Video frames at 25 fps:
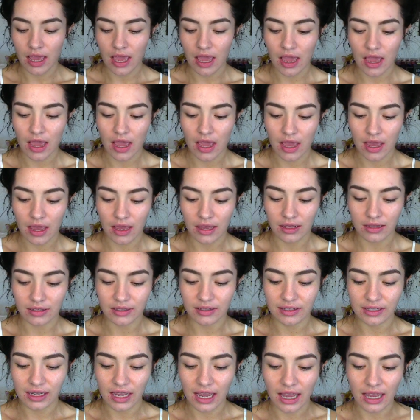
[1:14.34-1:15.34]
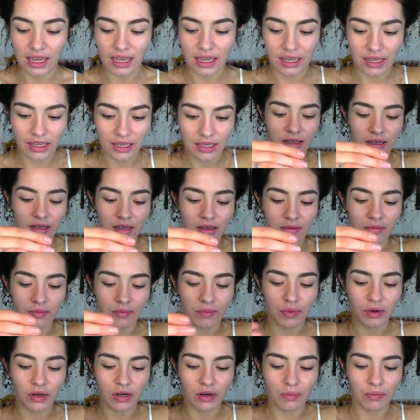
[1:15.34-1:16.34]
and I
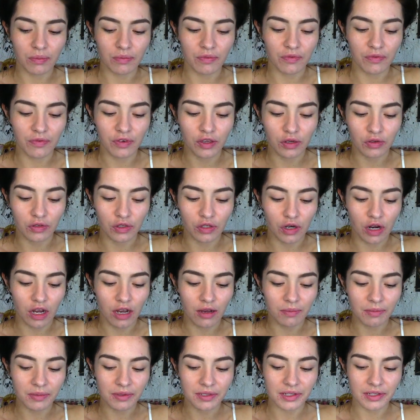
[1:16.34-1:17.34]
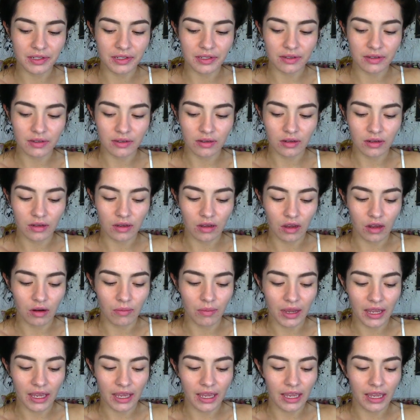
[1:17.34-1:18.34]
put a few drops on
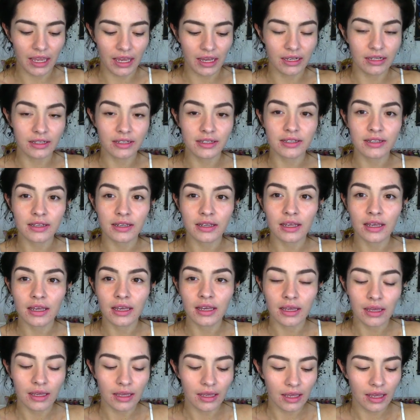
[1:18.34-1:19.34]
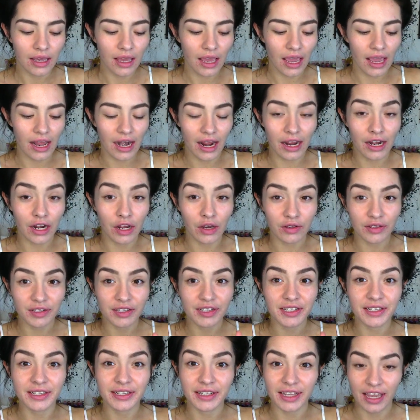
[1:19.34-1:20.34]
my hand. And I know
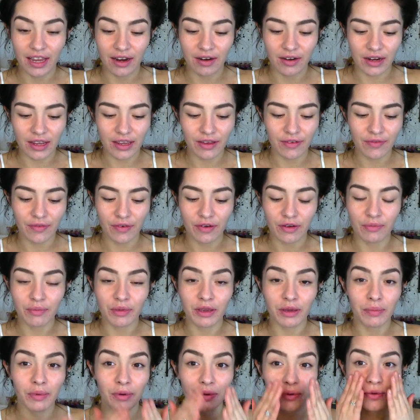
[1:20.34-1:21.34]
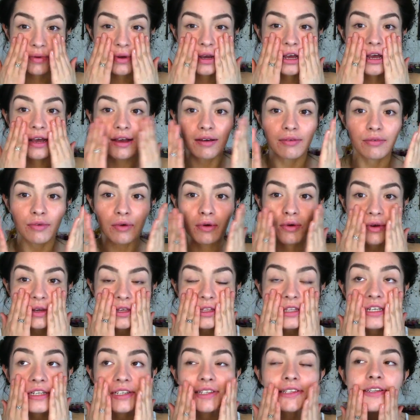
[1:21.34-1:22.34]
it's scary for people who have
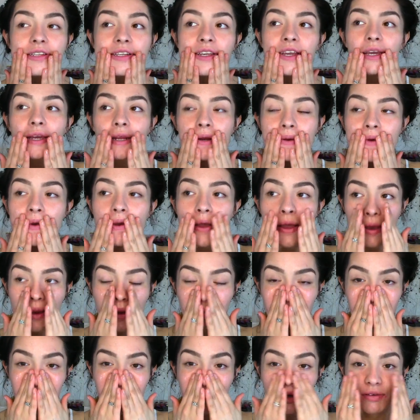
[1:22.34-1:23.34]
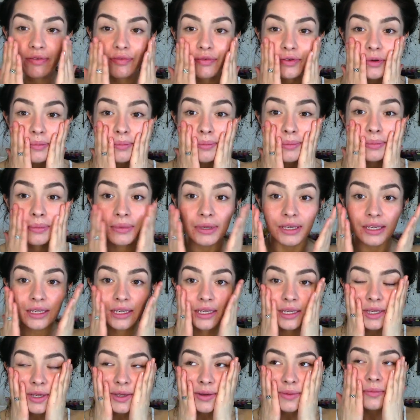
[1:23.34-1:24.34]
oily skin, but for
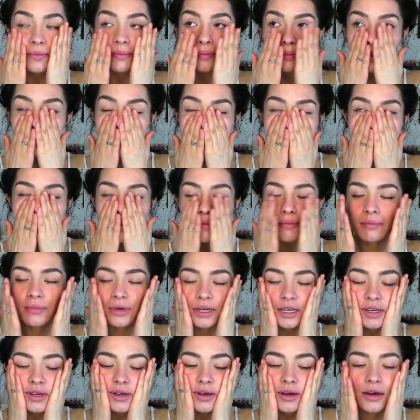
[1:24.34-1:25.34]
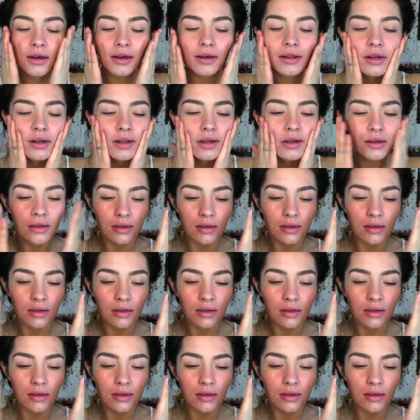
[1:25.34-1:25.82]
me, oh my god,